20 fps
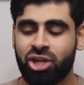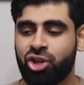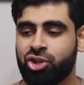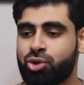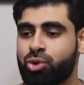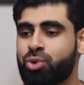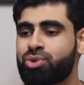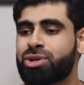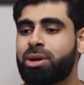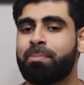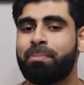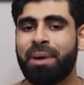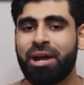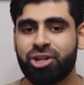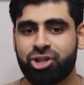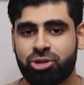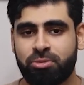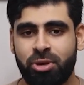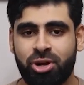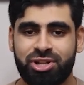So those are
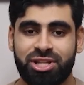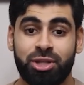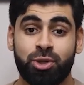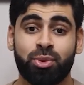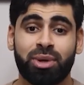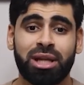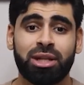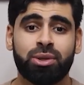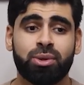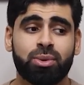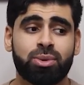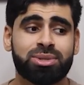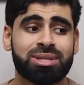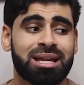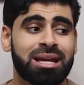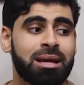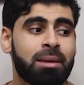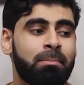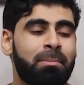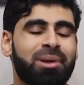benchmarks that you can use,
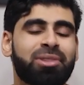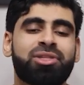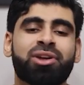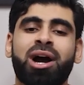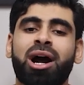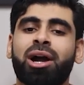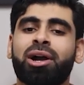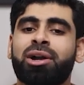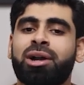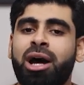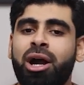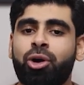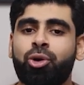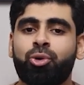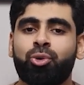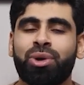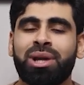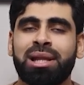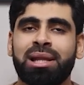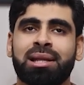but they are not
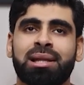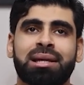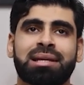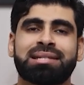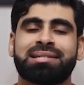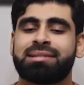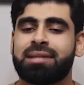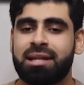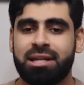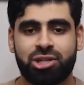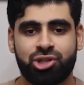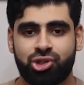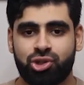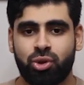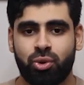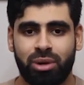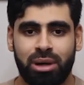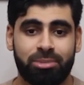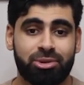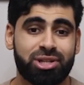really like set in
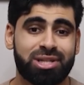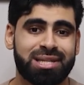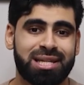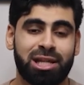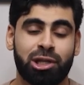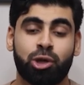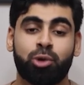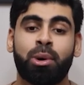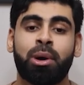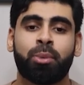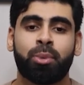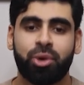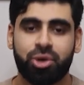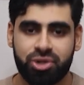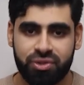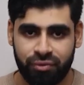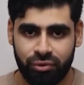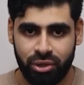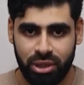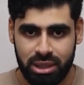stone. I'm just telling you what
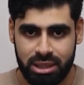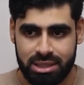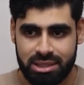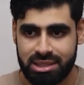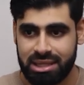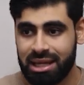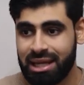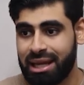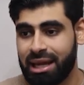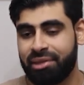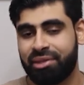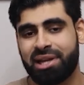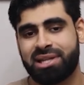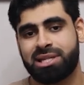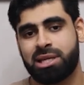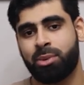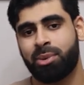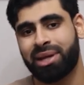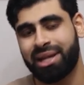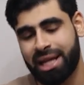works for us, and
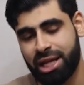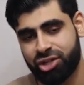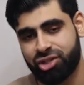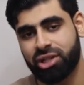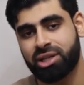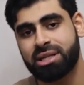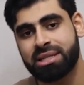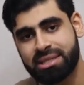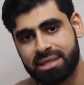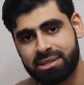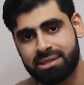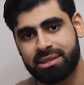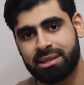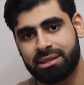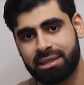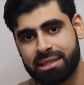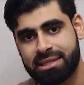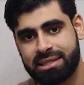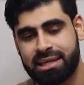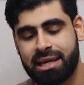that's how we can actually
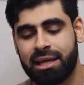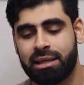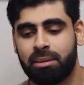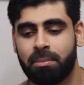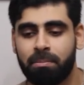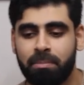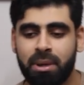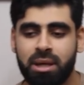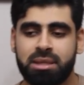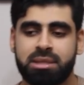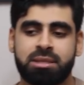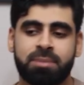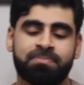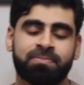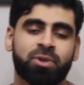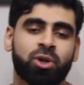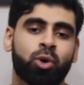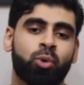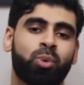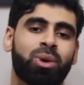consistently scale. But
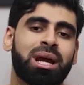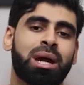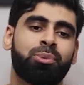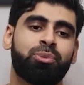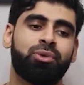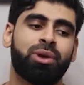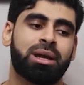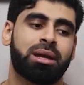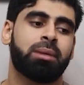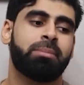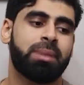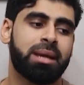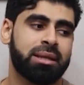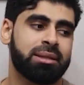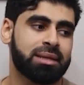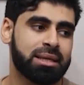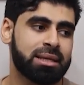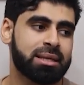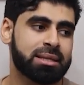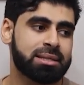what I would
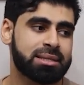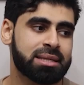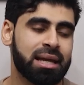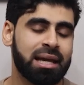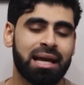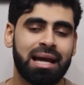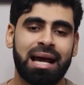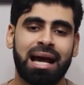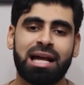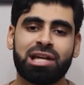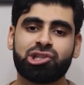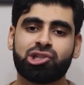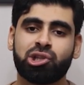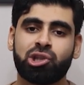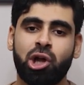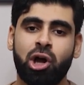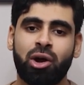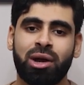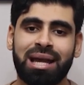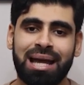recommend is, as
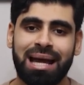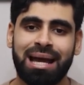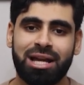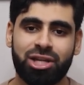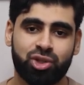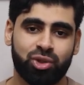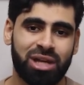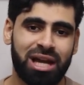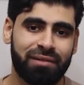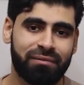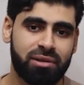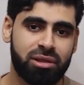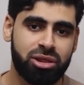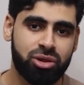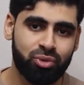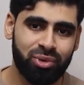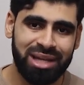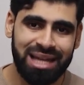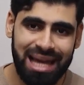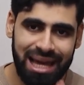long as you have a
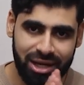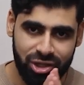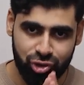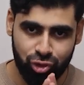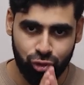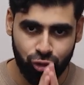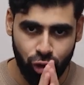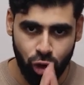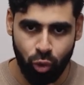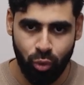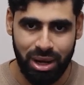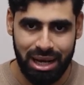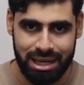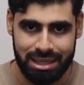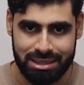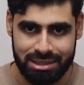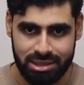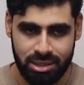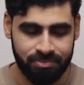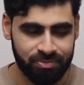3x
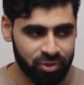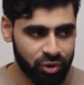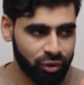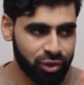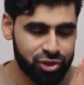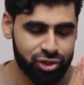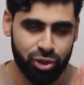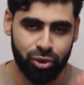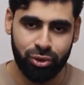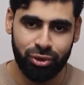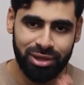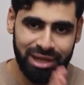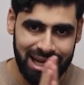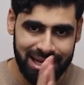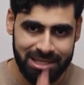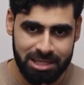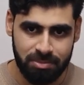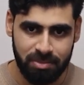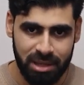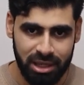ROAS, return on
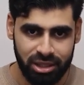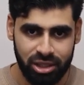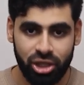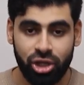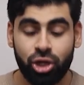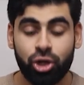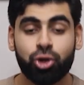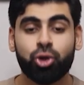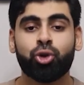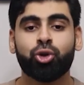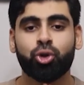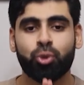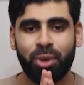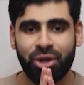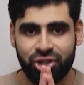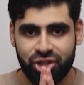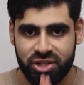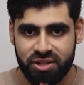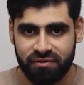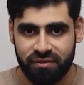ad spend, you're
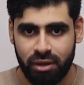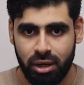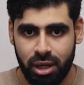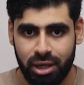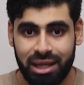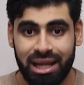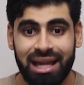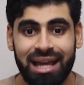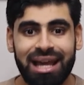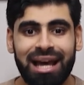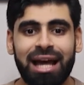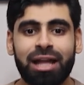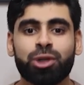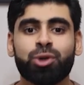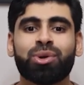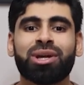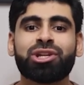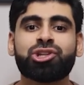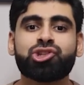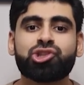doing just fine, and
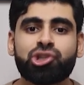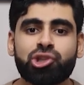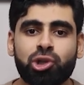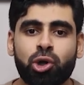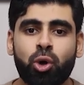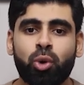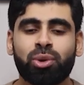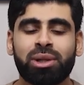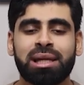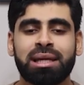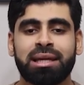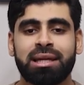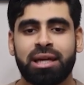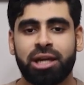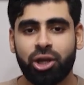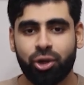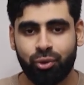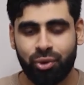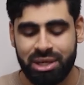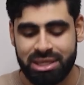you can slowly
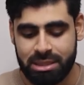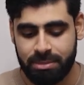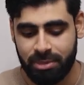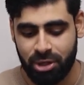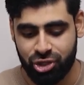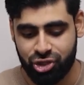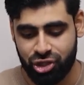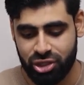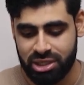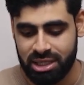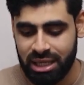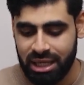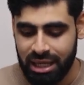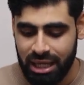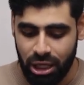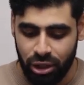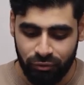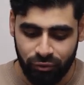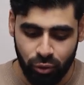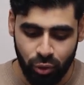increase the budget.
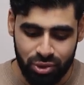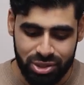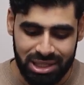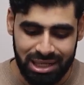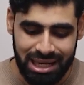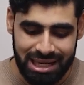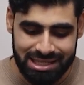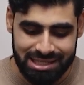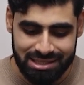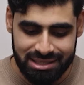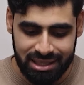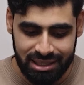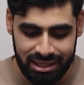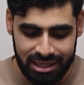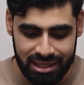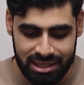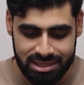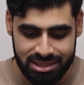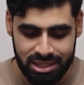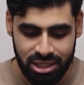And of course, the last thing
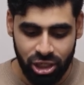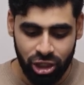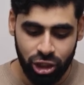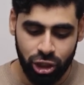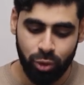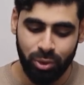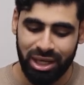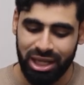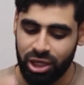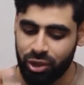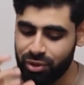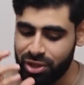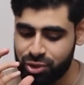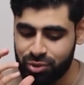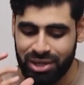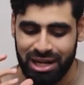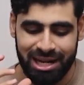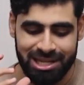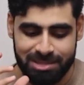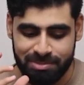is you want to increase
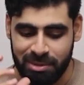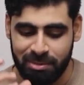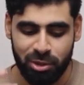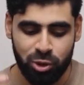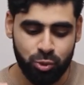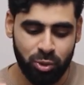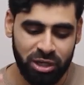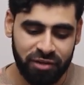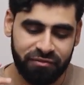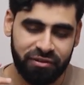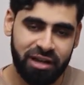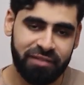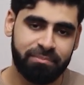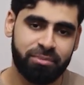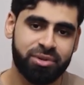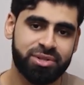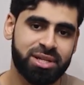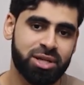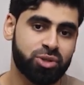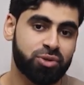your ad spend by
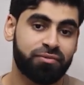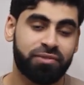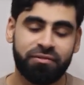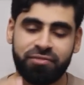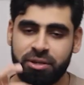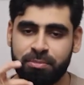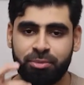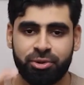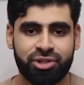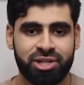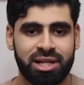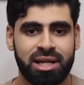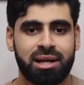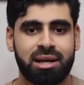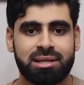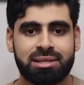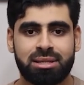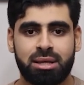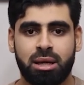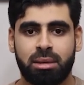25% to 50% at
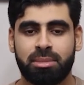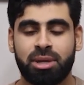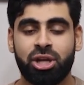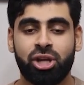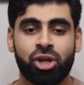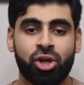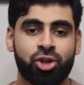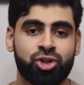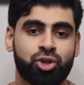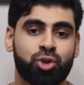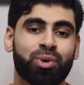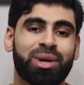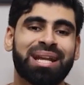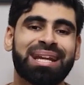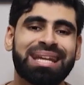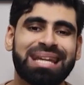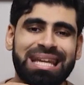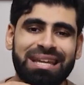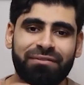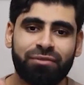a time, so you
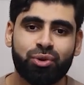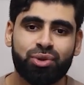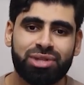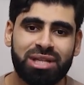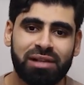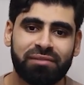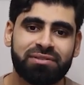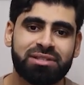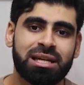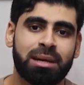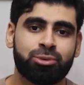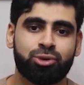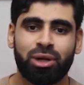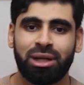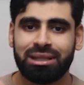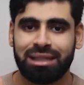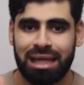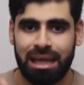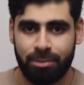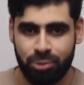can give yourself time to
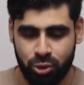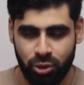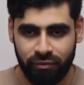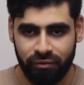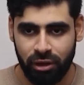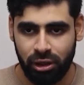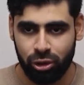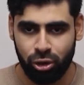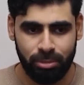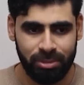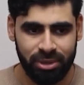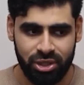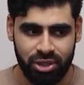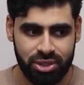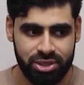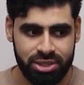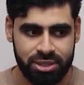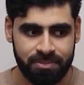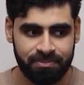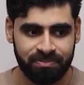adapt to a volume,
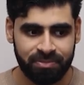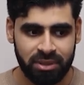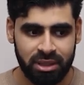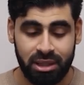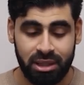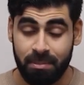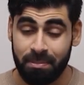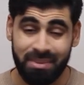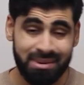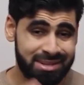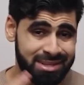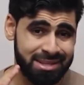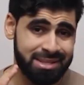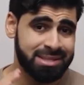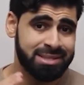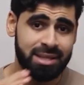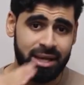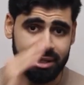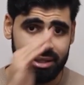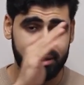because business
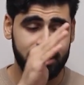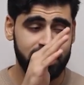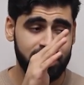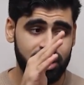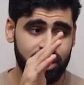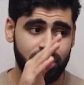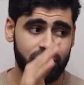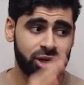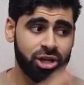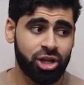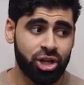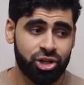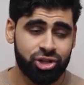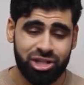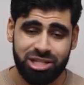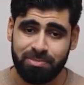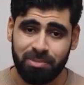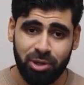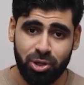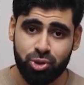is not linear.
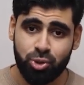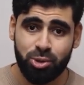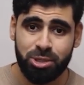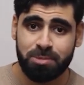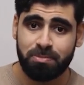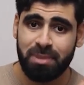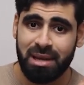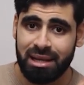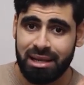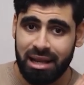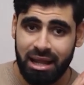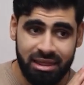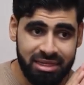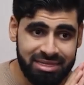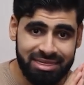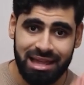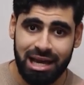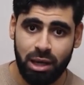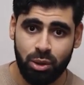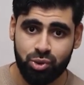Just because you spend
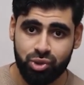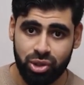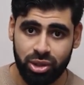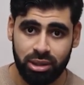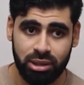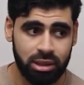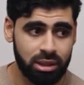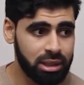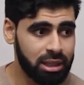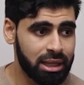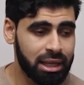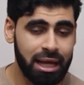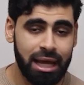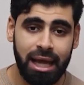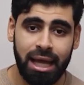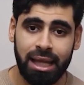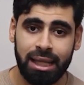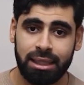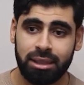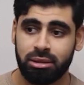$1,000
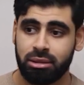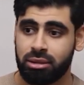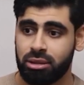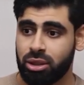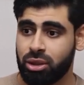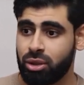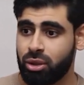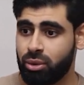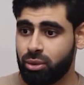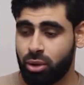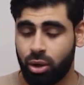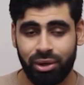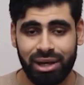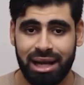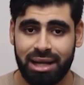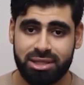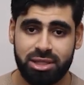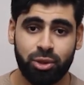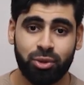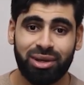and on
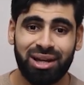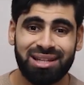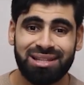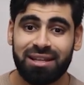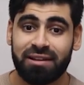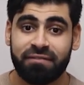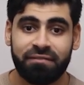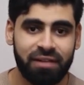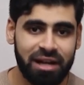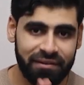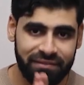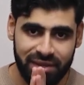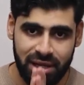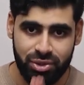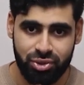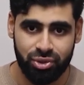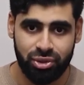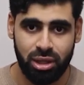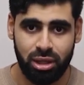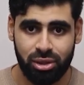ads and you got like
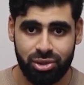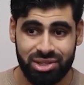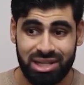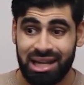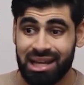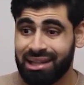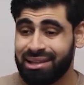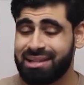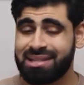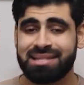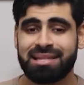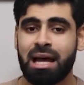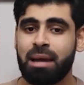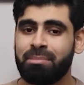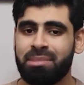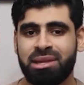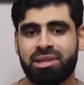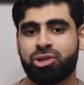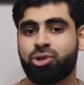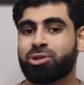$5,000 does not
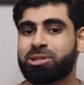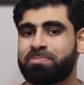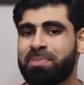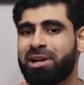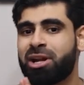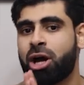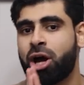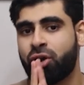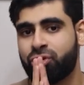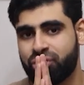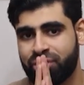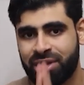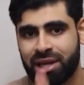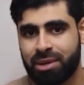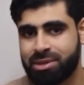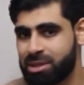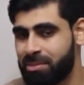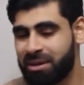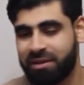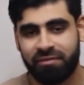mean that you'll spend
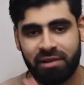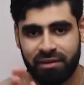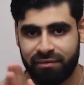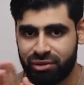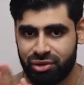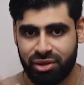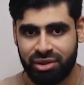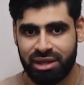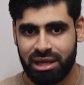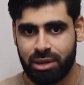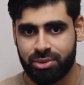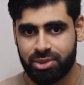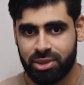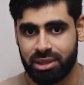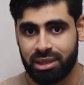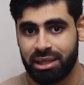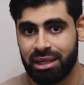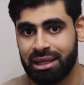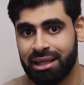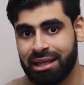$100,000 and make
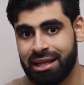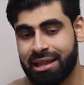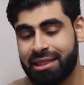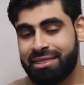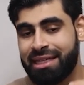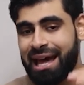$500,000.